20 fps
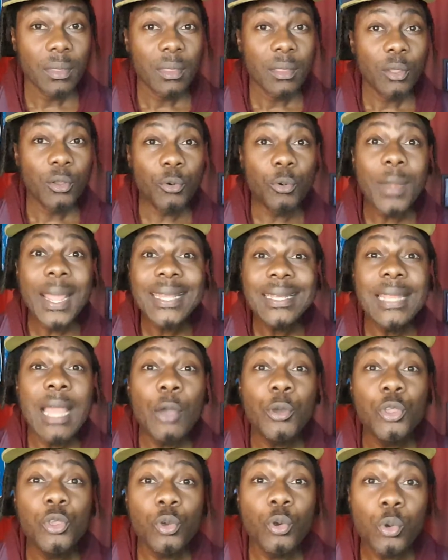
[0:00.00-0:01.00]
right now,
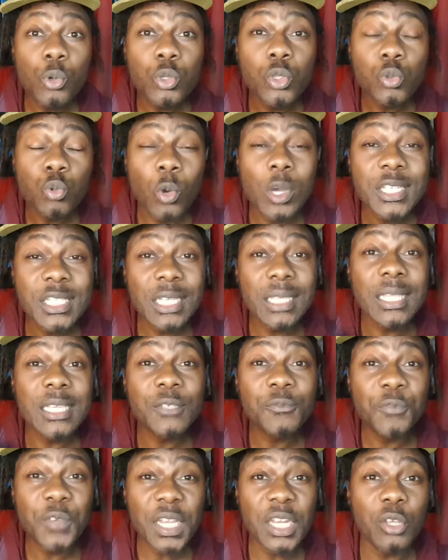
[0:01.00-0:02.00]
you who's watching this
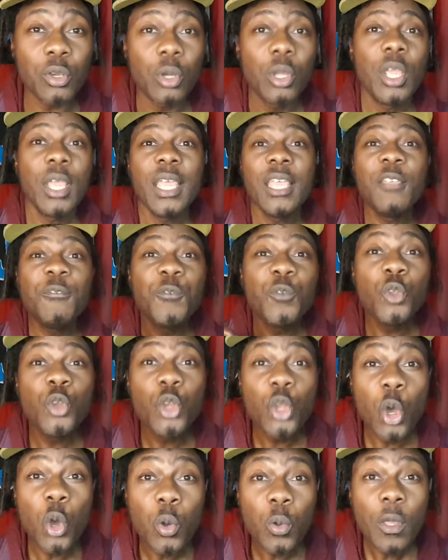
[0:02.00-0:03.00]
video, if you
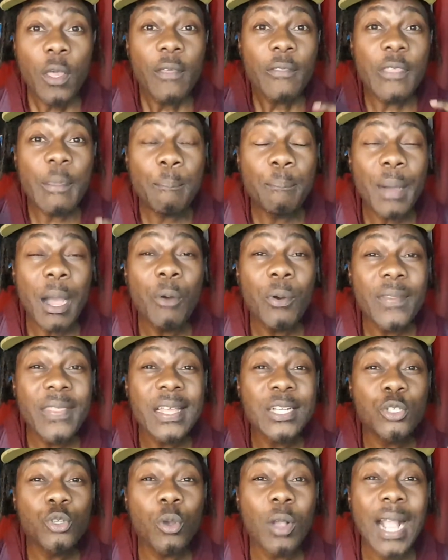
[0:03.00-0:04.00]
know the power
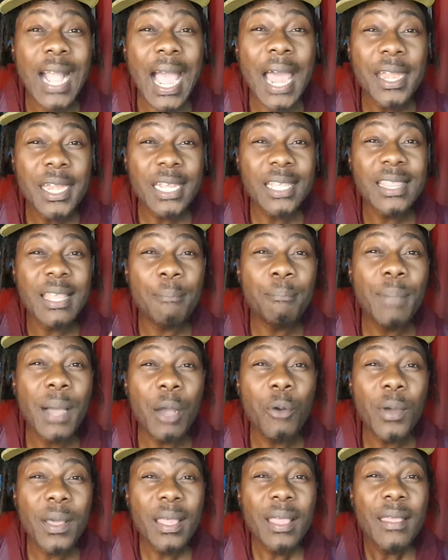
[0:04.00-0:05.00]
that you're carrying, the
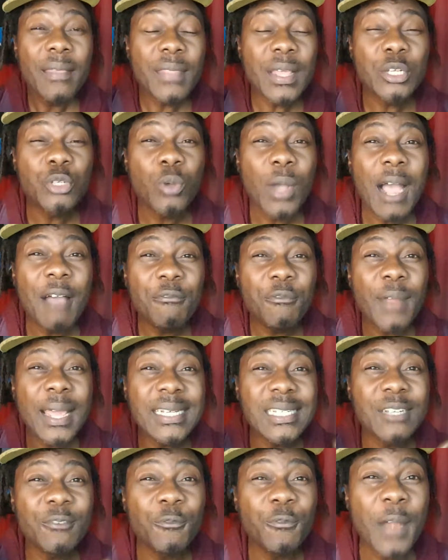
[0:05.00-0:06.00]
power that you have right
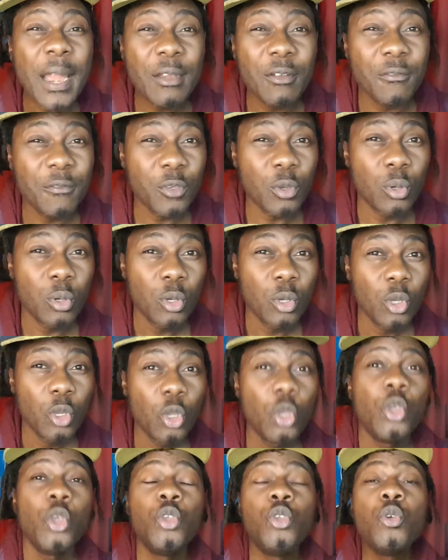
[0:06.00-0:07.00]
in front of you,
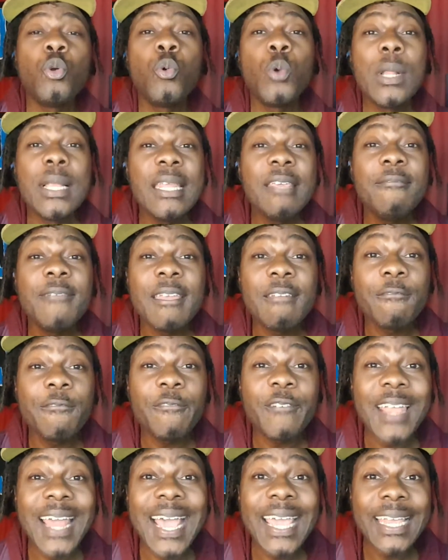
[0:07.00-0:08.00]
you will even
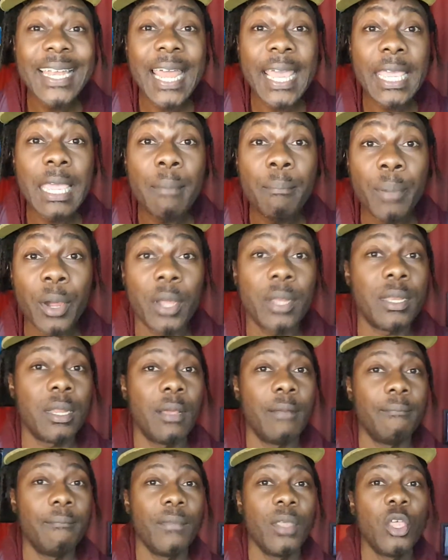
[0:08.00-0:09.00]
fly like a bird.
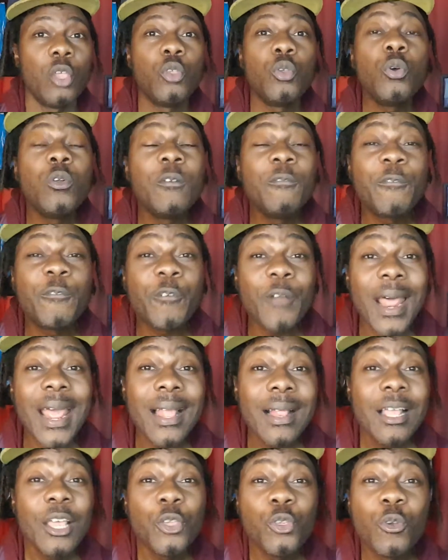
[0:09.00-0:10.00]
You will
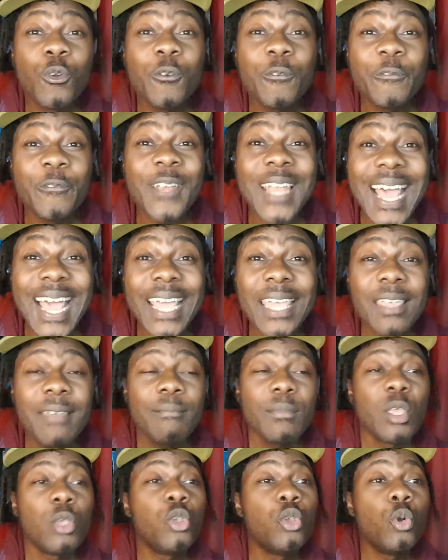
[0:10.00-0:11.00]
fly,
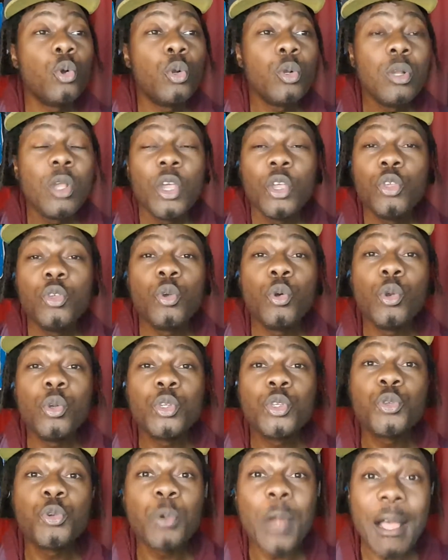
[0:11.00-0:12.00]
you will
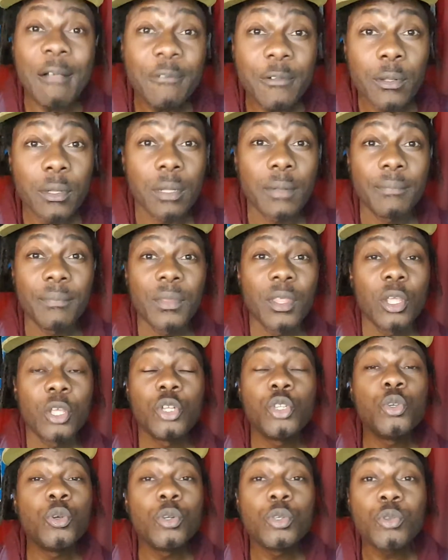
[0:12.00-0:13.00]
travel.
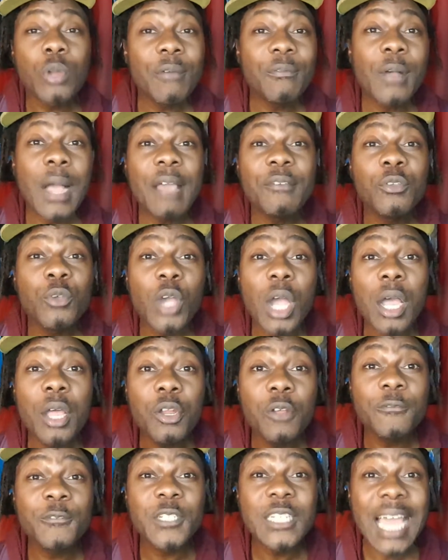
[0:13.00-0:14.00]
You will travel. Have you heard
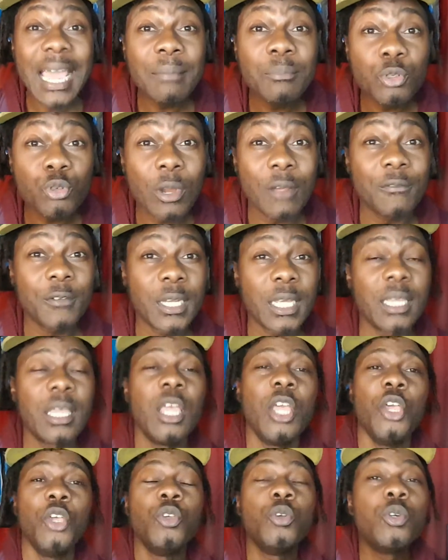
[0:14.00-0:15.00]
of time traveling?
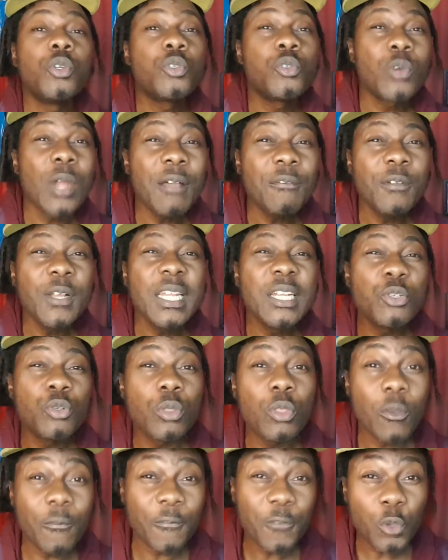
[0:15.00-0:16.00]
You will travel into
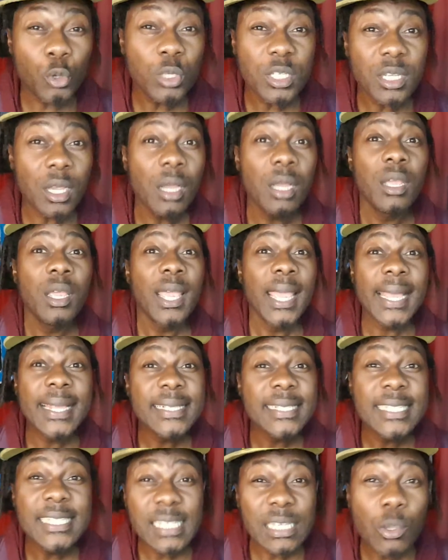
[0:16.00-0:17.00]
the future and
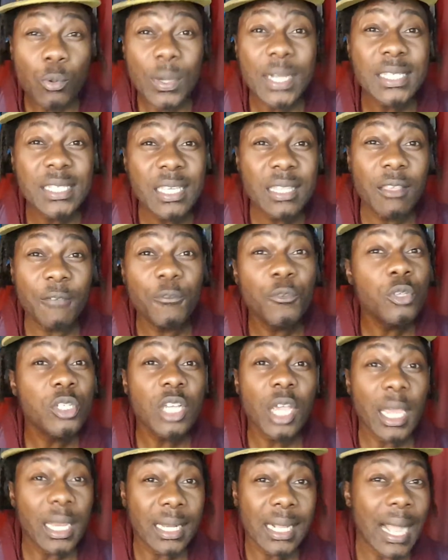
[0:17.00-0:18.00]
see what's in the future
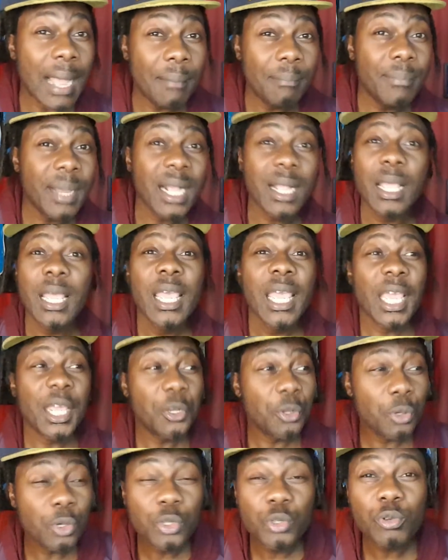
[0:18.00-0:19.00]
and come back, and
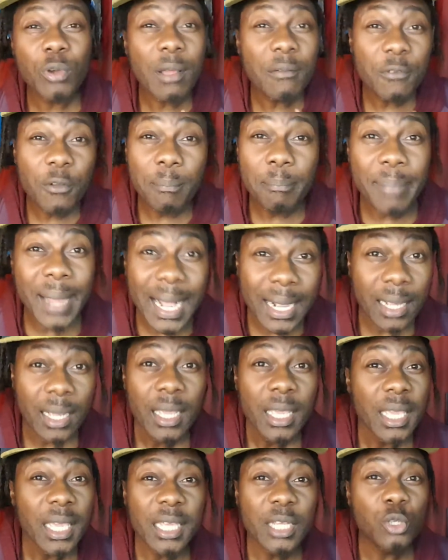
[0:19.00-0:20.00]
you will travel
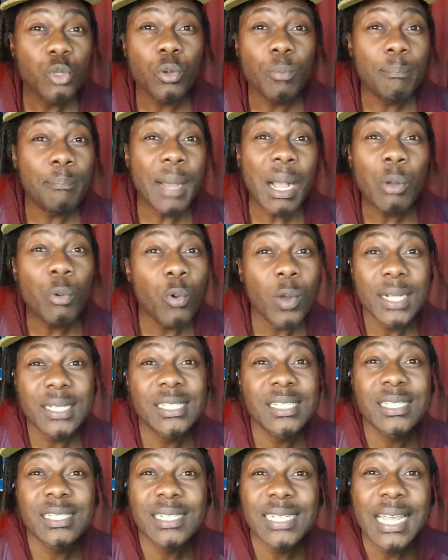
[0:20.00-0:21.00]

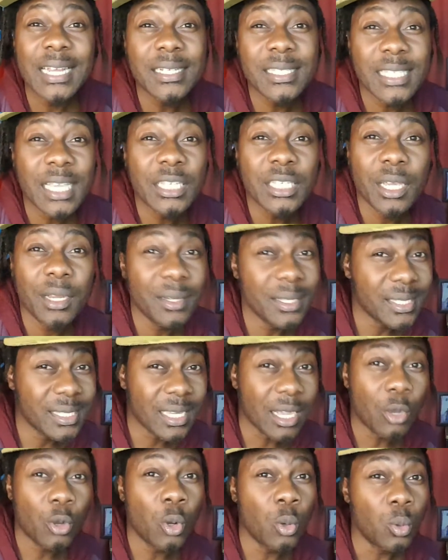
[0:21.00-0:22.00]
backwards 10 centuries
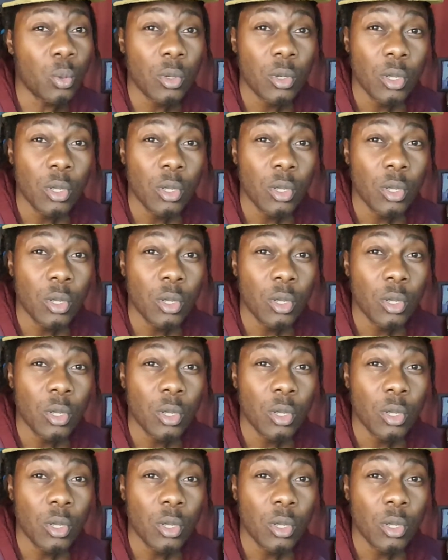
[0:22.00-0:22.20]
ago,